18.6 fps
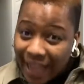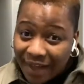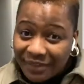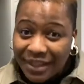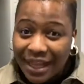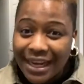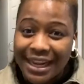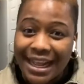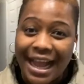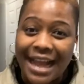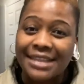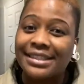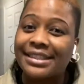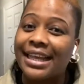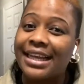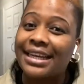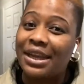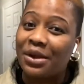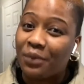After the guy
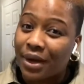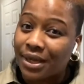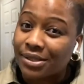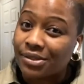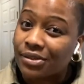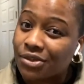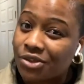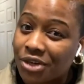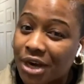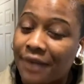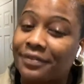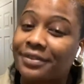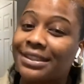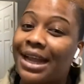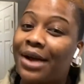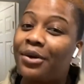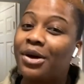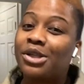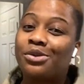said he wants to travel,
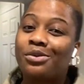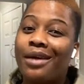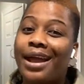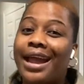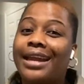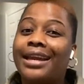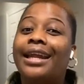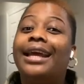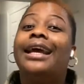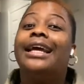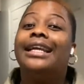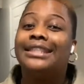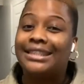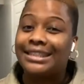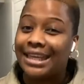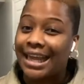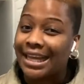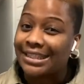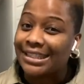that was when
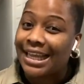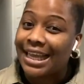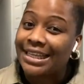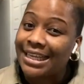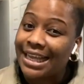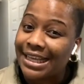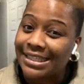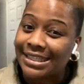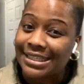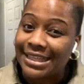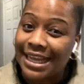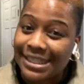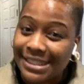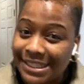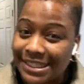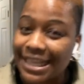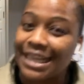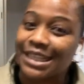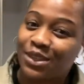she now said, yes,
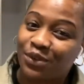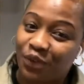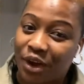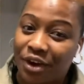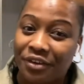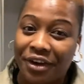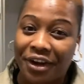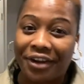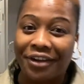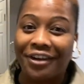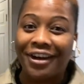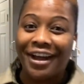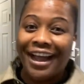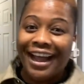yes, yes, for real.